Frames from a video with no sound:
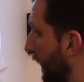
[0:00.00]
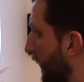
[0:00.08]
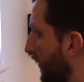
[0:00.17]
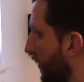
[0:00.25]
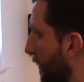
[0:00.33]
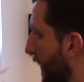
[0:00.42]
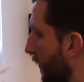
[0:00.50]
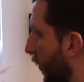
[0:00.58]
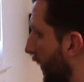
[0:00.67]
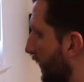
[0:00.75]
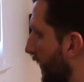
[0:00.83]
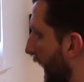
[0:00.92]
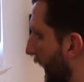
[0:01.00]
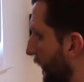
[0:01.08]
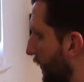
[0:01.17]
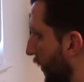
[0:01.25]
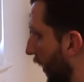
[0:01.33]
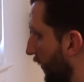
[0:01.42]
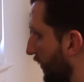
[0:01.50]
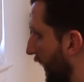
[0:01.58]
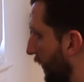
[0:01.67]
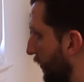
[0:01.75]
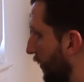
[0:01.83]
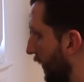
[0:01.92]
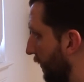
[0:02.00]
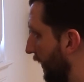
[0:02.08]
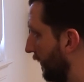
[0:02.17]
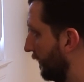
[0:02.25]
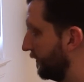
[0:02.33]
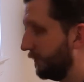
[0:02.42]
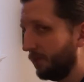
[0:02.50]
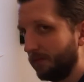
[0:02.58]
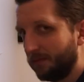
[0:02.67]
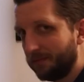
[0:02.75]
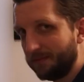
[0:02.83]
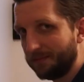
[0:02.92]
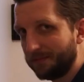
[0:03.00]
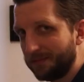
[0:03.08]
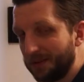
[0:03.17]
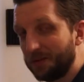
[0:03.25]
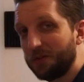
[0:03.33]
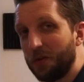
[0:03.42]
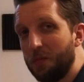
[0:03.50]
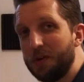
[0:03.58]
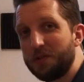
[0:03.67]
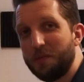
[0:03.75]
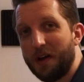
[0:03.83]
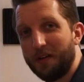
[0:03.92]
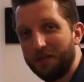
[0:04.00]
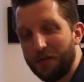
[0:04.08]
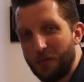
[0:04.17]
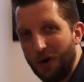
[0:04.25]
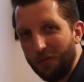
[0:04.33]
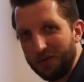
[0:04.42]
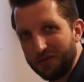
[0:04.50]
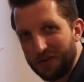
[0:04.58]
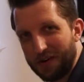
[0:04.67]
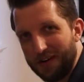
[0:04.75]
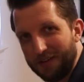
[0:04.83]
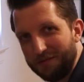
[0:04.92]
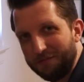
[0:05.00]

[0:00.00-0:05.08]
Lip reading: this is my voice after our sound treatment. That's so much better from where we started.